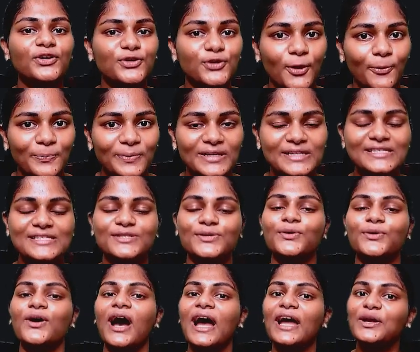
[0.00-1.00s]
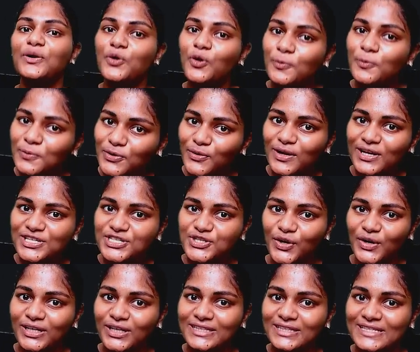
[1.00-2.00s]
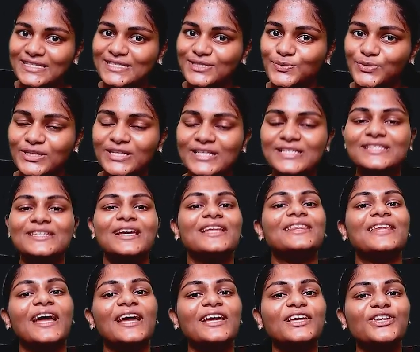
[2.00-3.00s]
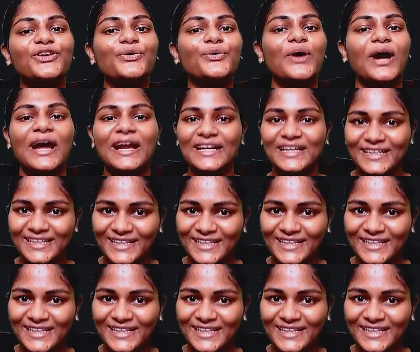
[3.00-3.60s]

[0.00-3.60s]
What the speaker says: So I hope you enjoyed this, students. Thank you and take care.